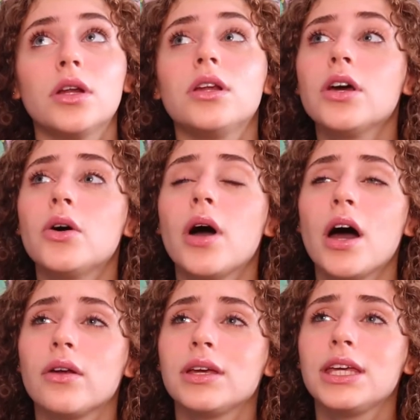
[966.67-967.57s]
know how
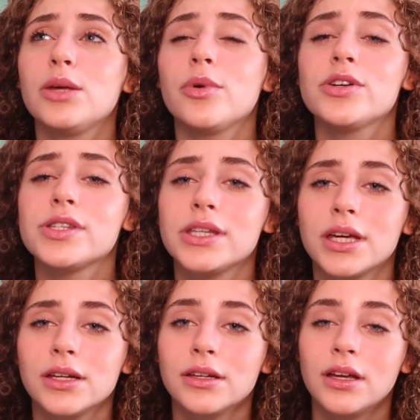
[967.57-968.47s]
to keep our
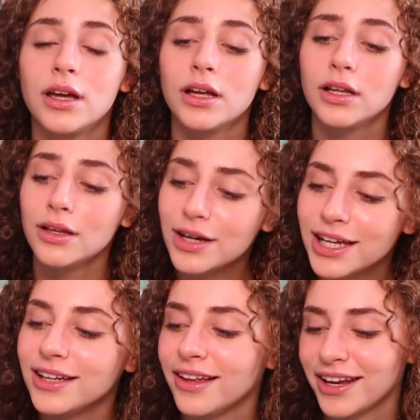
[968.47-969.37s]
skin
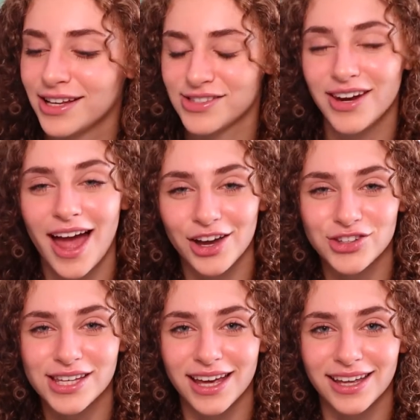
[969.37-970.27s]
looking like it's on
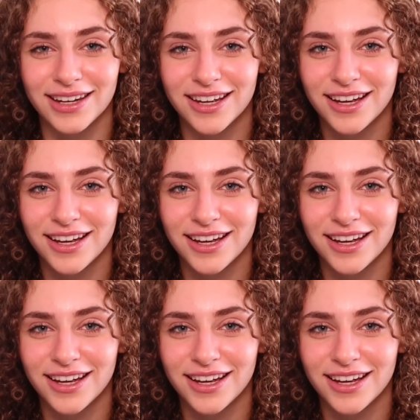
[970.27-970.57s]
Accutane,